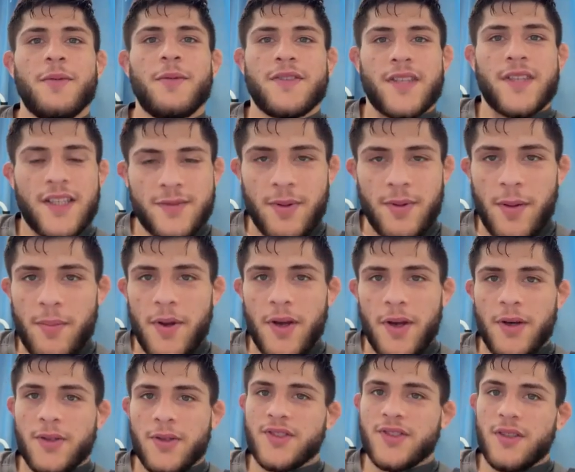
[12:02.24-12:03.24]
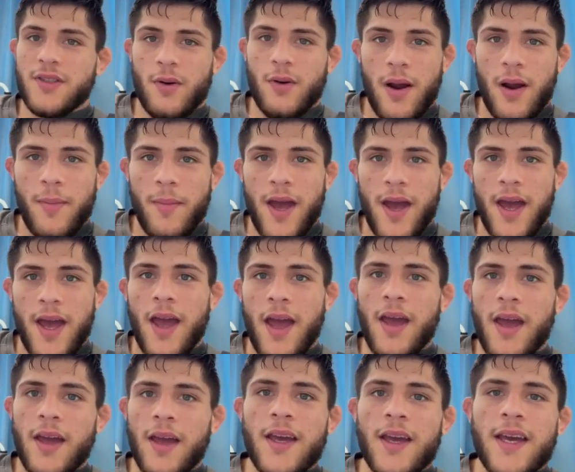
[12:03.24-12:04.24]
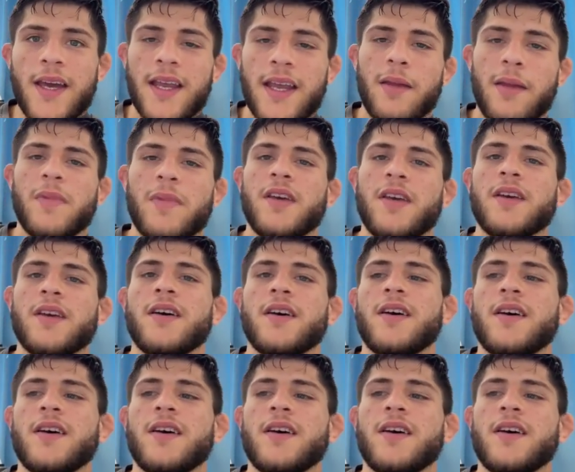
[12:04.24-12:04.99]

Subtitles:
me test my metal, see where I'm at, and let me